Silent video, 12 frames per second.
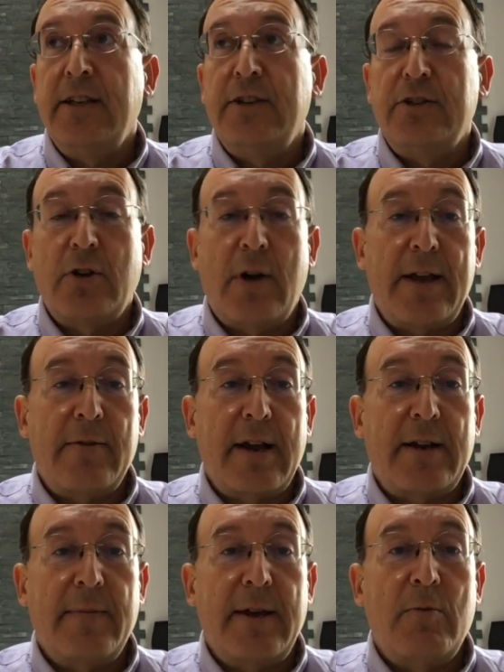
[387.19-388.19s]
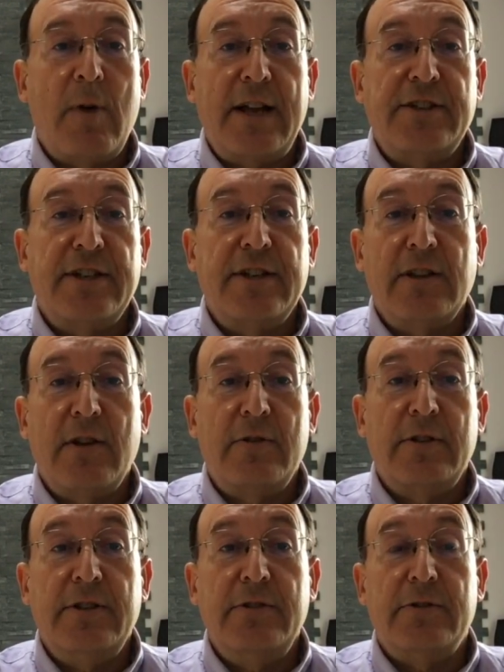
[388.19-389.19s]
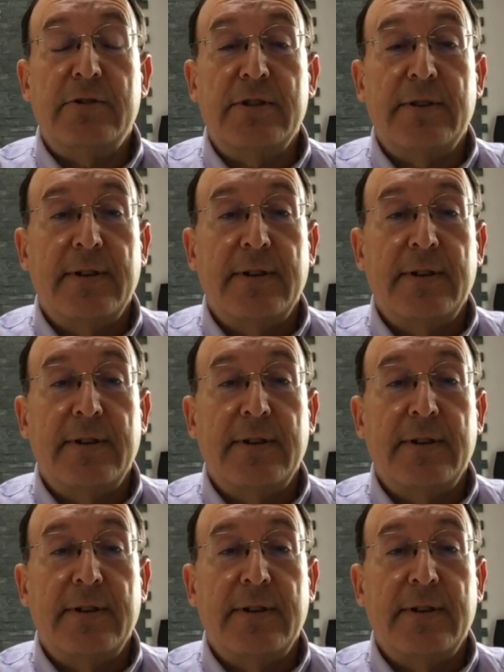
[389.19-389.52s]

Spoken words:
so I recommend watching your local news.